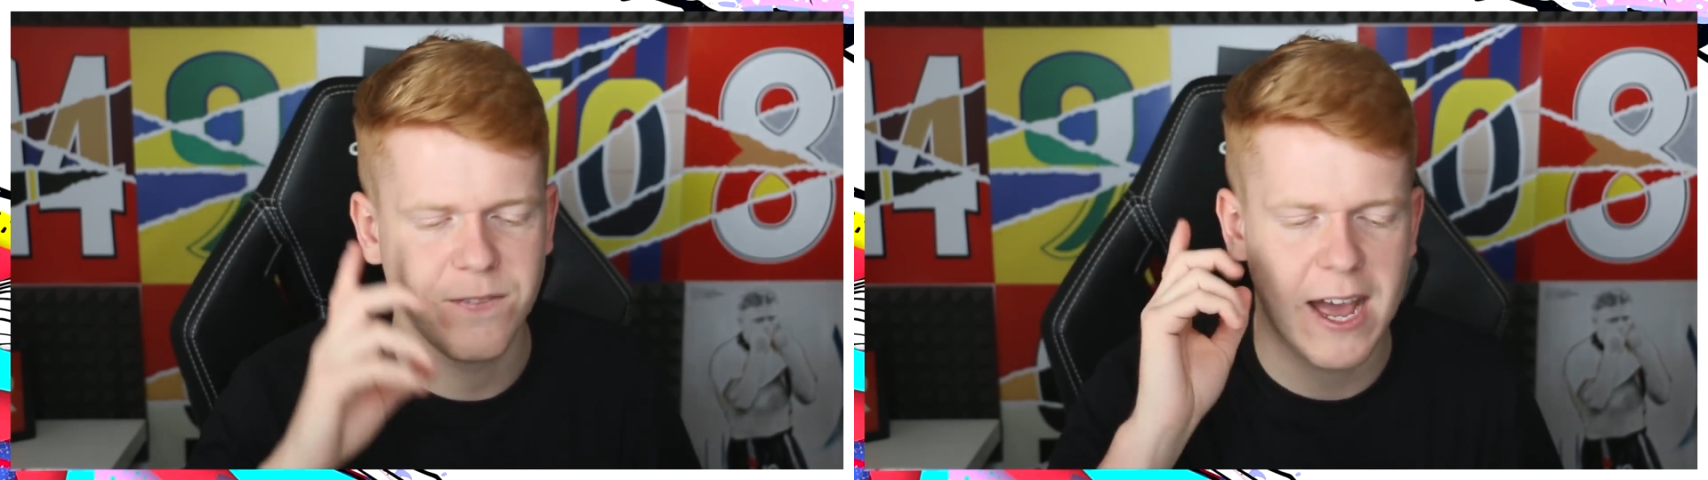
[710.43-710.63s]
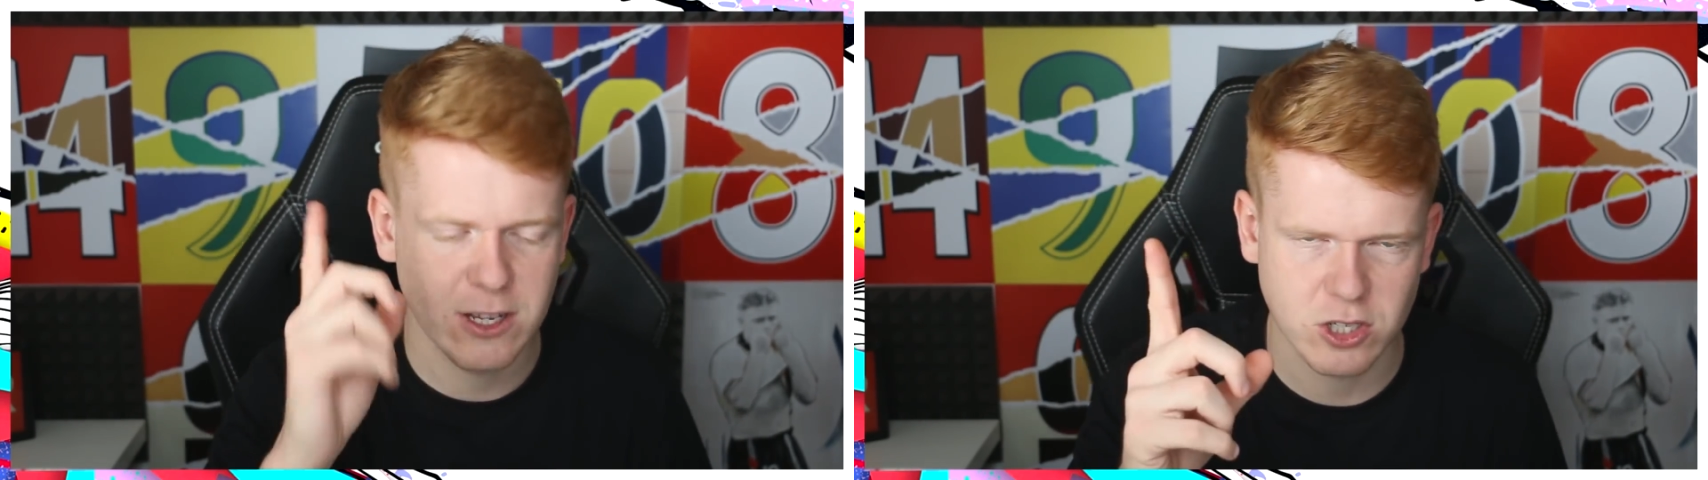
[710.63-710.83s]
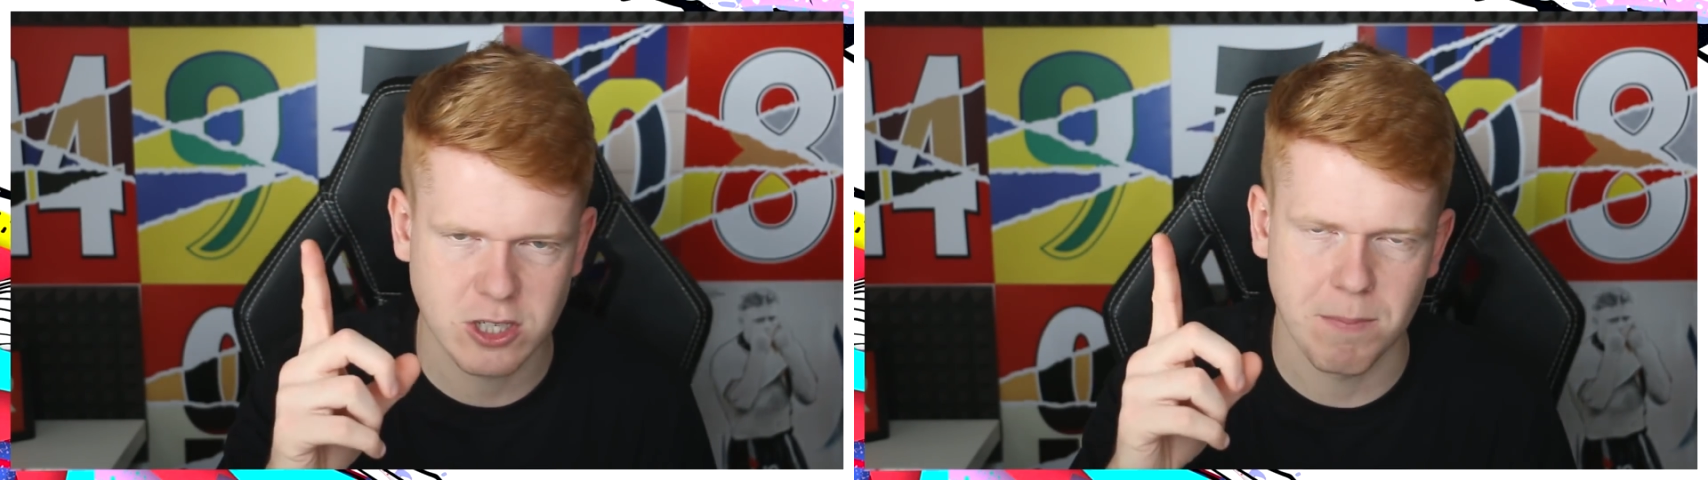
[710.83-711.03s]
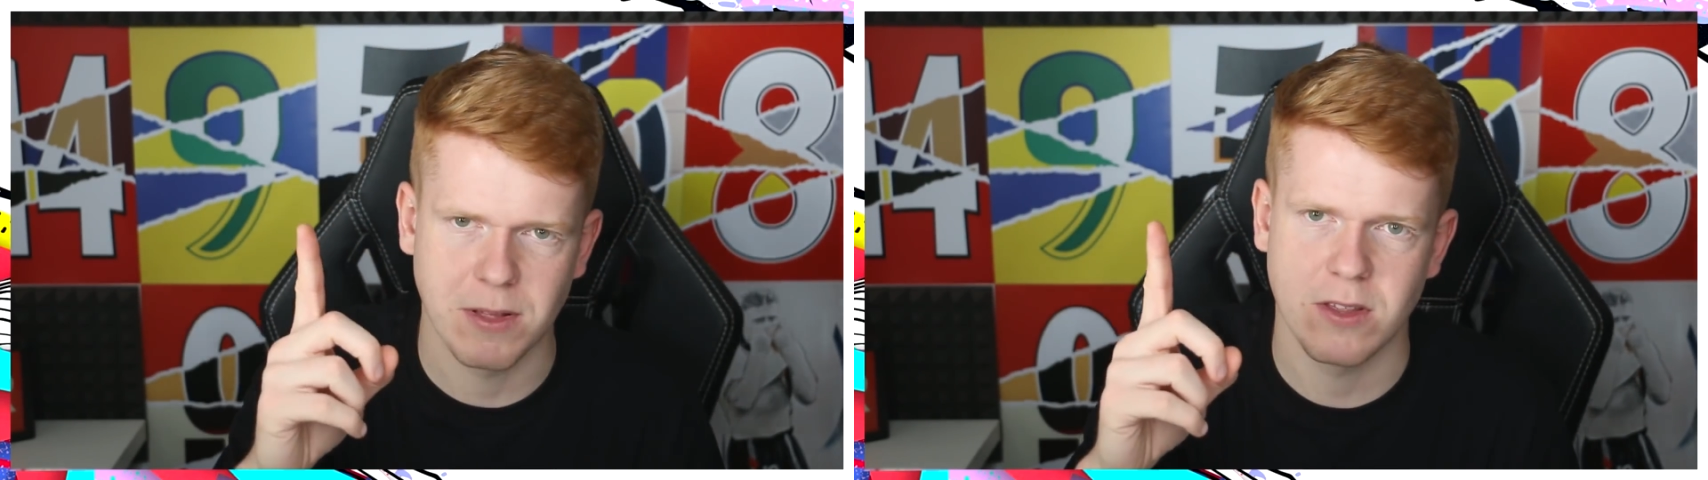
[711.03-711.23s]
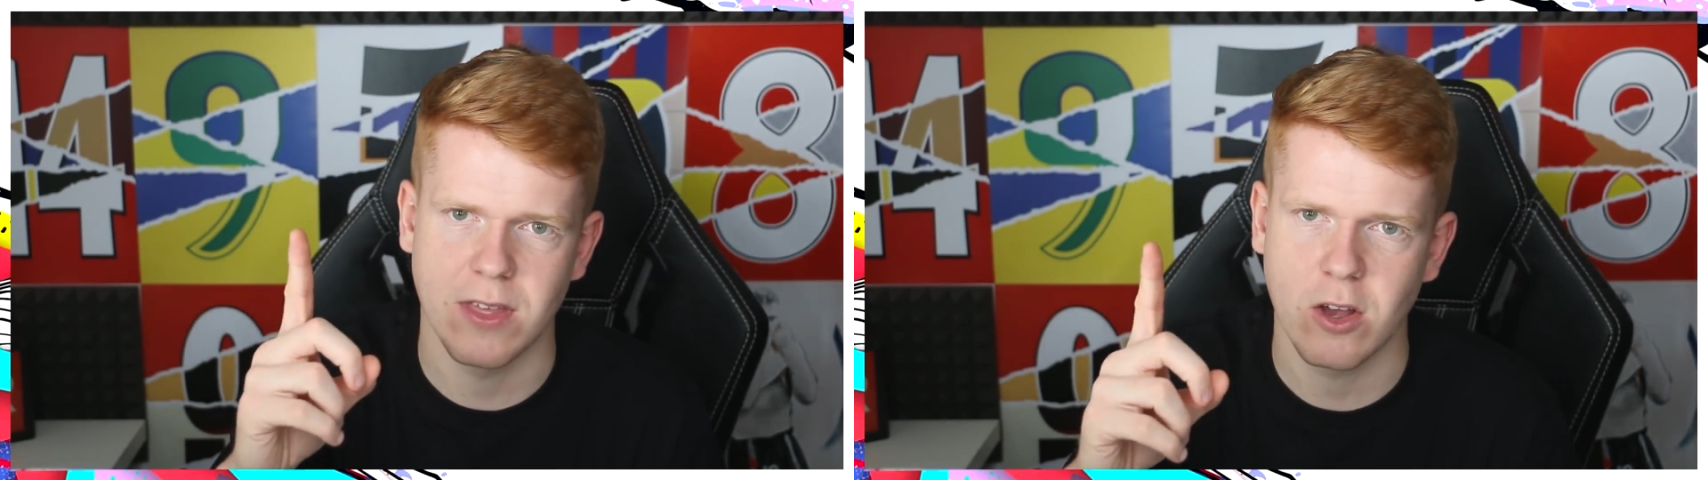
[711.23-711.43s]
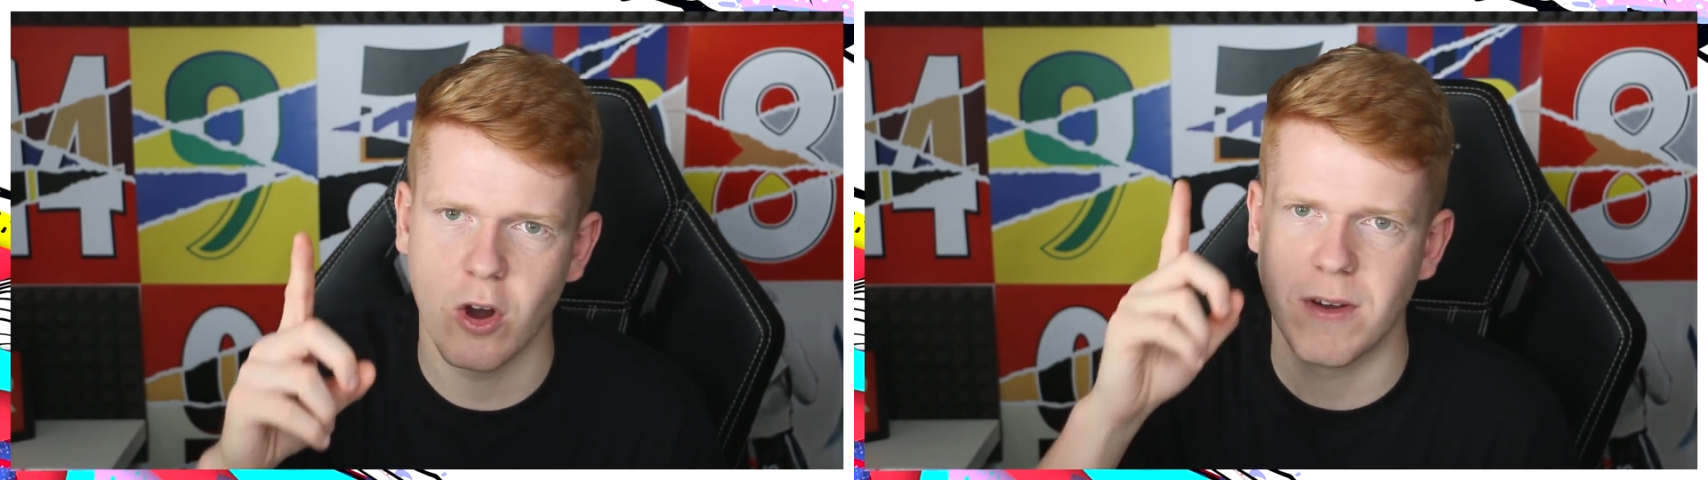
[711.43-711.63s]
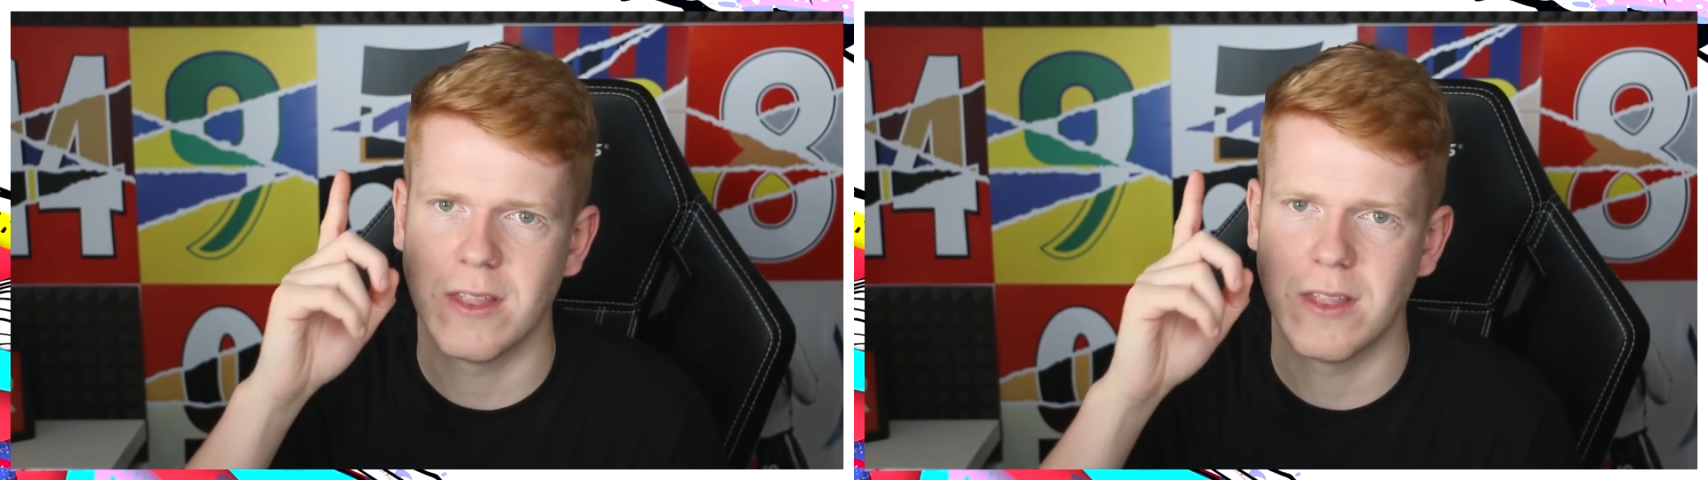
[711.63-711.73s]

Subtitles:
That is just something to think of,